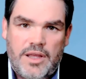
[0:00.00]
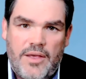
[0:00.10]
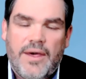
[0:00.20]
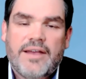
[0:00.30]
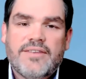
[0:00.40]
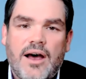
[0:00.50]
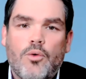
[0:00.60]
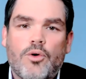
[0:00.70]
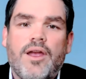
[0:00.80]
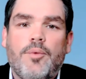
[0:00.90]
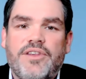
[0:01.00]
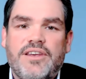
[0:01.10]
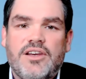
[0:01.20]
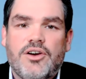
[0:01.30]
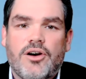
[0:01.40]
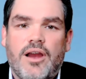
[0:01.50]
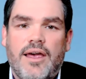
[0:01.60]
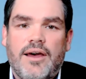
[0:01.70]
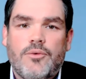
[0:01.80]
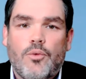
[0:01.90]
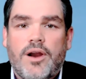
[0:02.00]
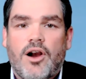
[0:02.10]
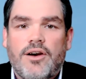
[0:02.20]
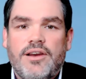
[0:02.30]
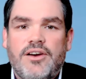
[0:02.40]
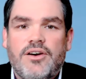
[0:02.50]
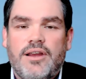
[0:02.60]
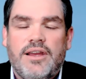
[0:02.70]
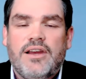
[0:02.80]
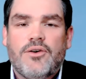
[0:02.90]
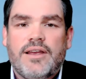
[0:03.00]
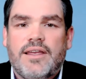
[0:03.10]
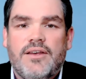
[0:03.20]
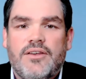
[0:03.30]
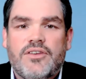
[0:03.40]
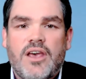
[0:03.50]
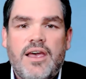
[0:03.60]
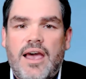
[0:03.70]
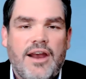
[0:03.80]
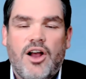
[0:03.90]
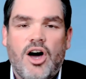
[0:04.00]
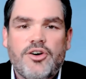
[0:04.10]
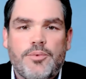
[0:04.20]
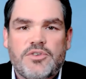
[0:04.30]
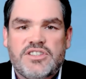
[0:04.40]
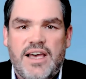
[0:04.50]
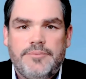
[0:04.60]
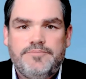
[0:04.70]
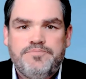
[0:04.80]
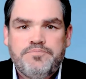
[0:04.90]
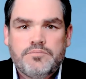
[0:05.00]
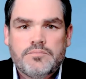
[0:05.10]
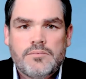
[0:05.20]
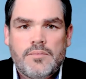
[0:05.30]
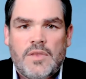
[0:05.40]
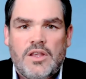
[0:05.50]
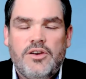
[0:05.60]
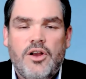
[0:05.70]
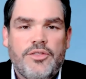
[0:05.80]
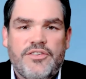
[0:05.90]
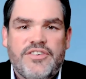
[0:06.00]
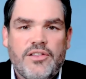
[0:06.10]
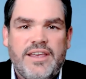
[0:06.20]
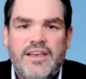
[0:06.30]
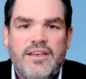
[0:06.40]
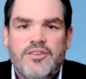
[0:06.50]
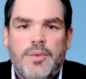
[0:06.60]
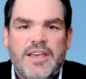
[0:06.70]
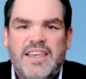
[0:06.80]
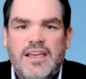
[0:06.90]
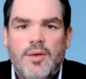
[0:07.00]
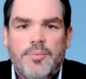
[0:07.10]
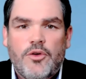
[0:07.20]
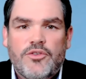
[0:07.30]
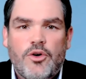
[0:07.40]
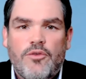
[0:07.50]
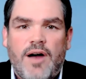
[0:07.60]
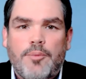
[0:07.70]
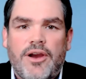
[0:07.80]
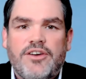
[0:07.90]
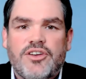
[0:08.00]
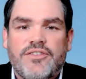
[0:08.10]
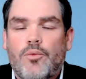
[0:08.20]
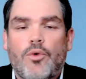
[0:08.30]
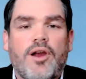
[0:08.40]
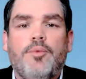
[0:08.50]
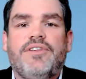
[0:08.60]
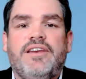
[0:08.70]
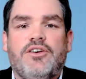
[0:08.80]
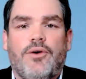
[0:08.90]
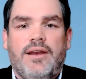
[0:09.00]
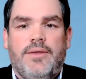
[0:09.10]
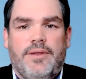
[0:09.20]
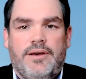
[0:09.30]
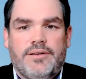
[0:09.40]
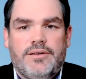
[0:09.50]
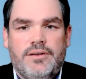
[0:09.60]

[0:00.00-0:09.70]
And that's how we're able to hear. And when our hearing is at 100%, you know, the cilia is picking up those little vibrations and we're able to hear anything.